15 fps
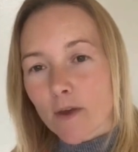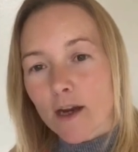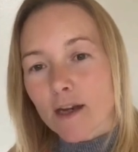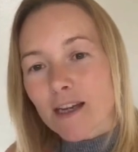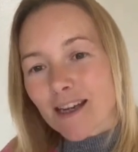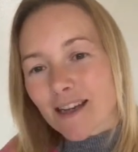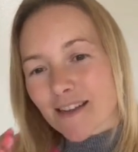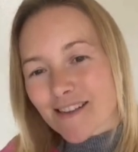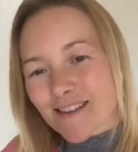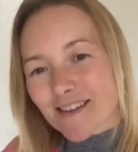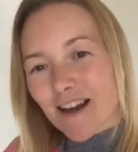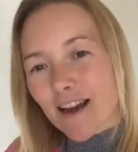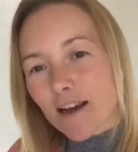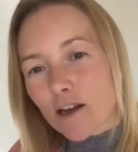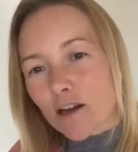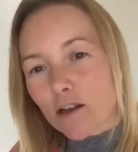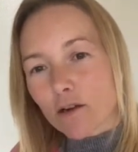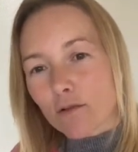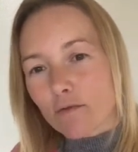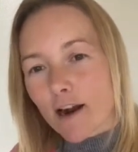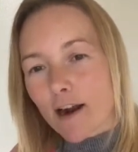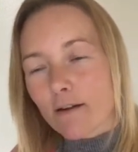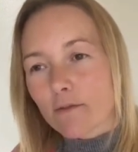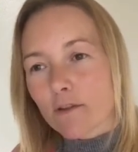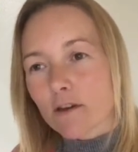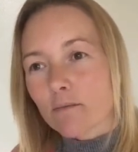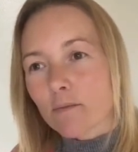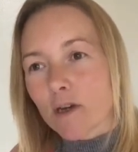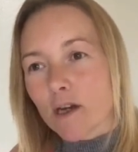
And you can cycle around them